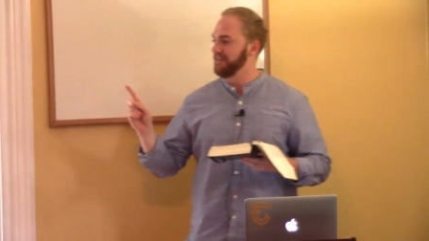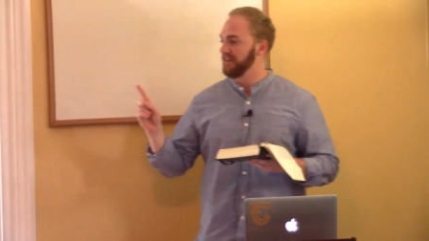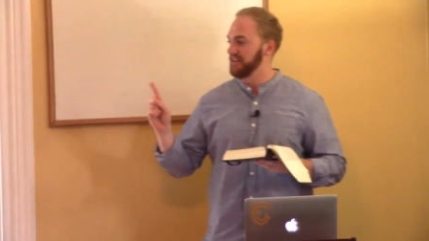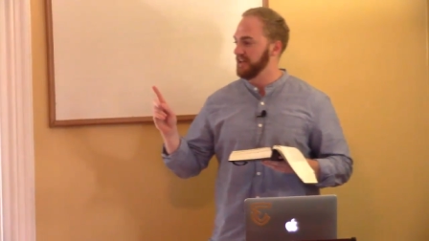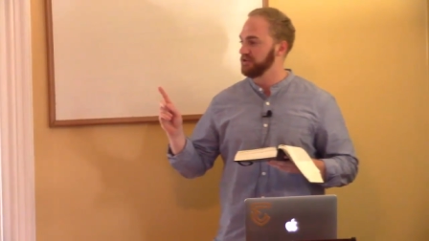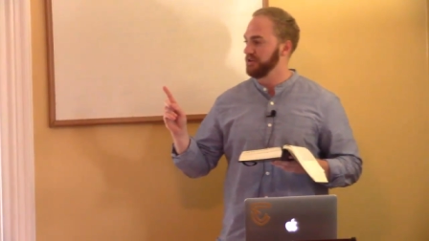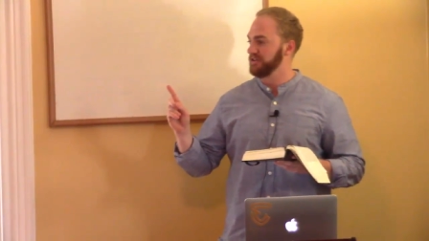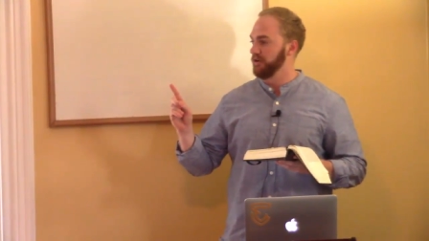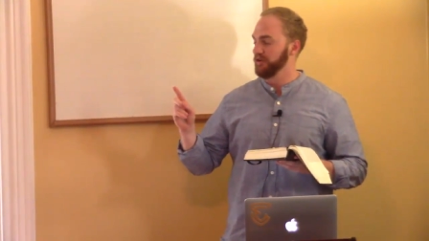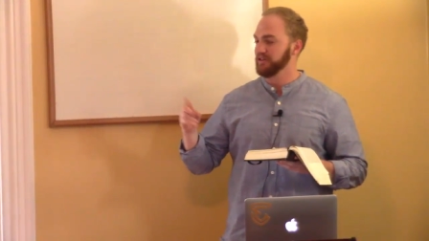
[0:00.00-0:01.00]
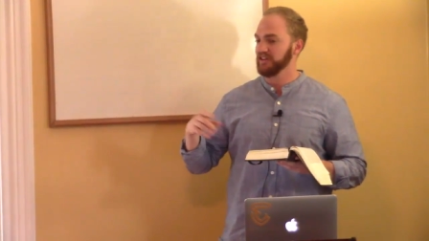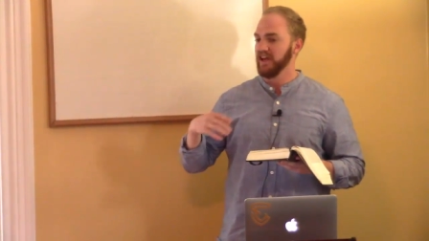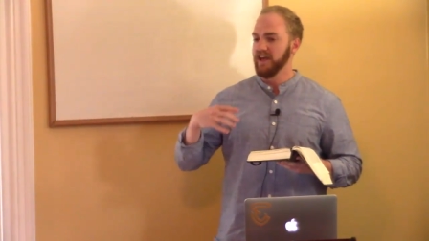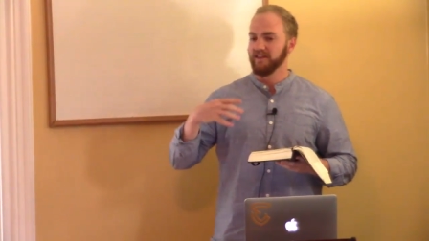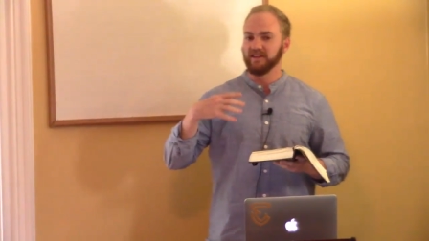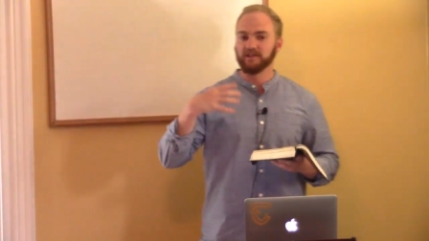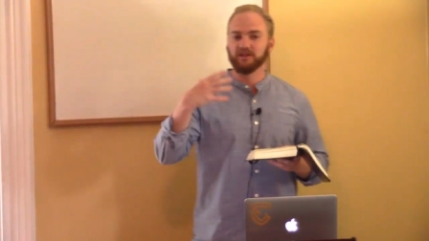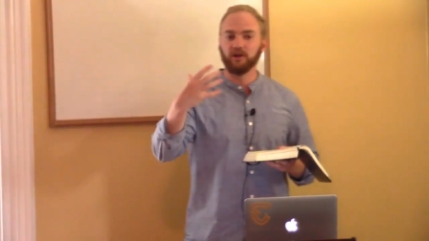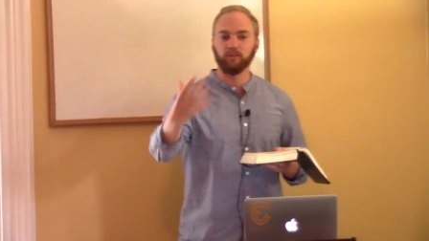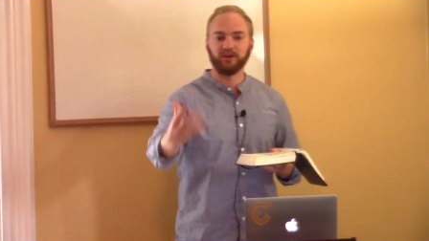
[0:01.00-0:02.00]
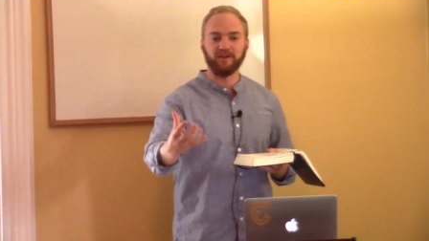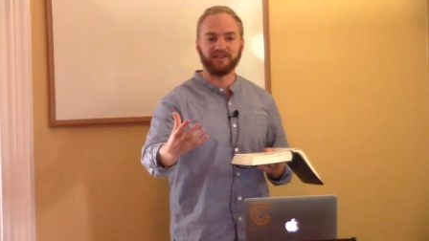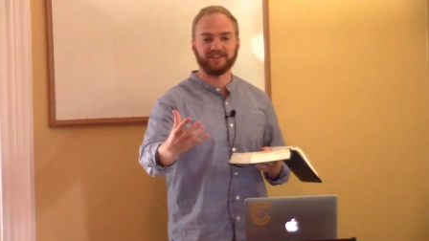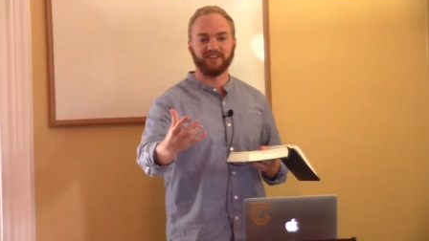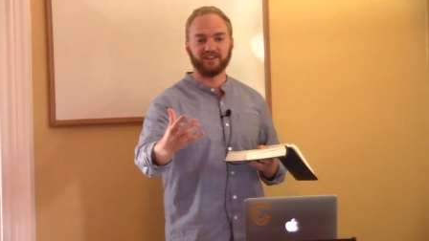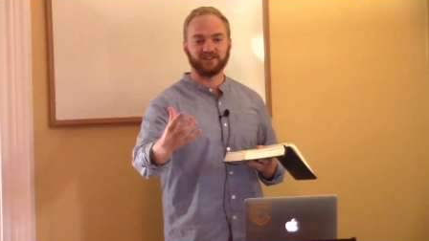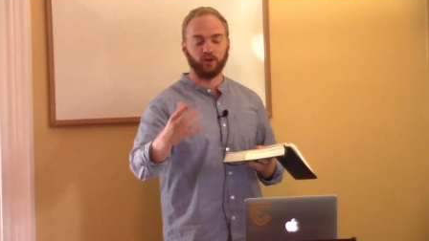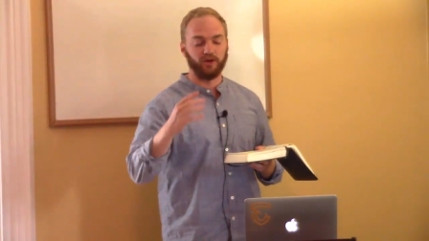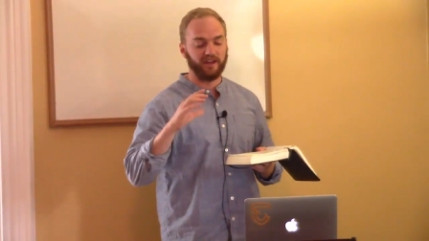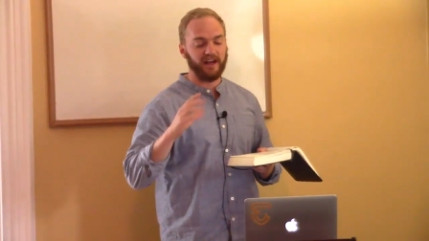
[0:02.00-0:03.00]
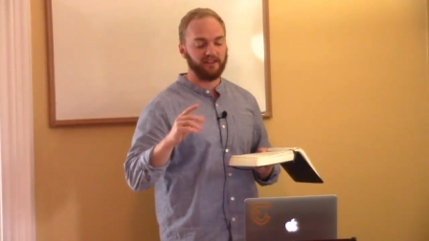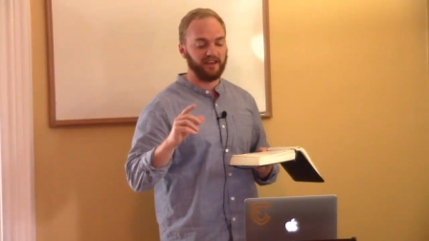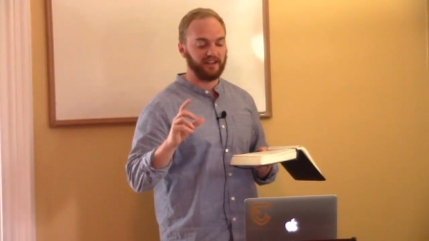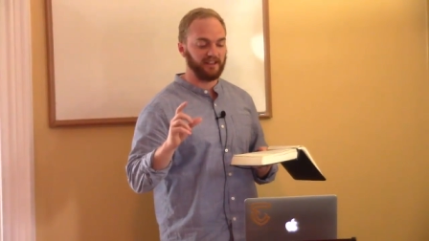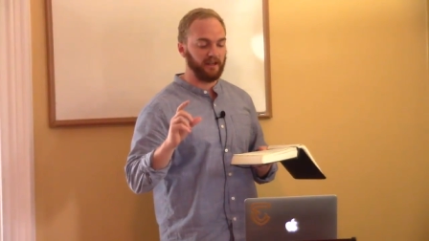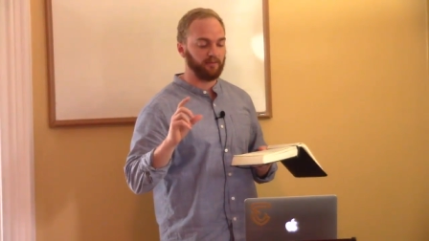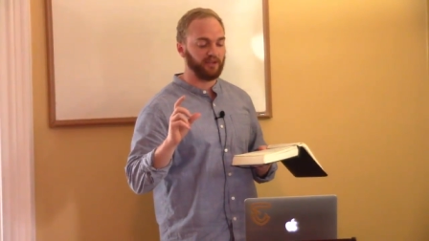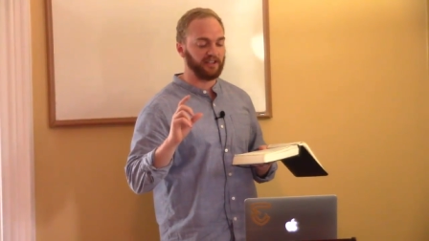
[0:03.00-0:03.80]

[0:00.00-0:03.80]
the Dead Sea Scrolls that gives a little preface to this story that I think is,